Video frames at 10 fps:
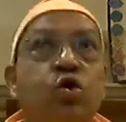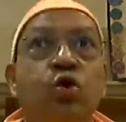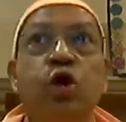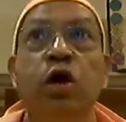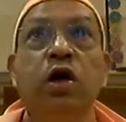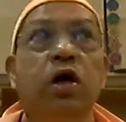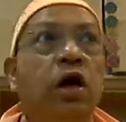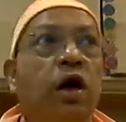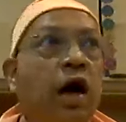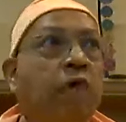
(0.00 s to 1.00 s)
So
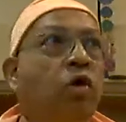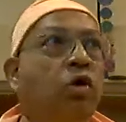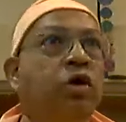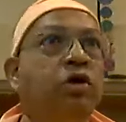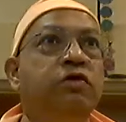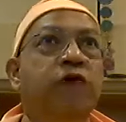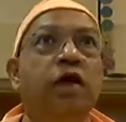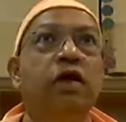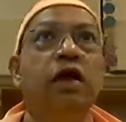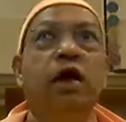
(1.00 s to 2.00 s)
here, I'm already
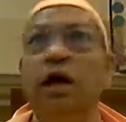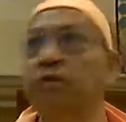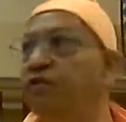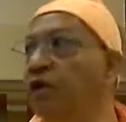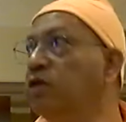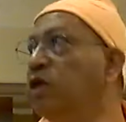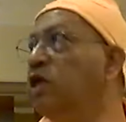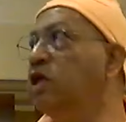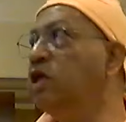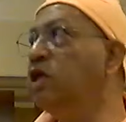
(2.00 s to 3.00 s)
divine. I'm filled
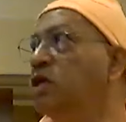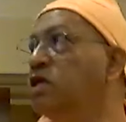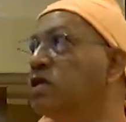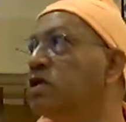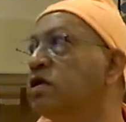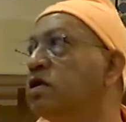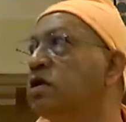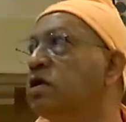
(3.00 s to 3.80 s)
with divinities.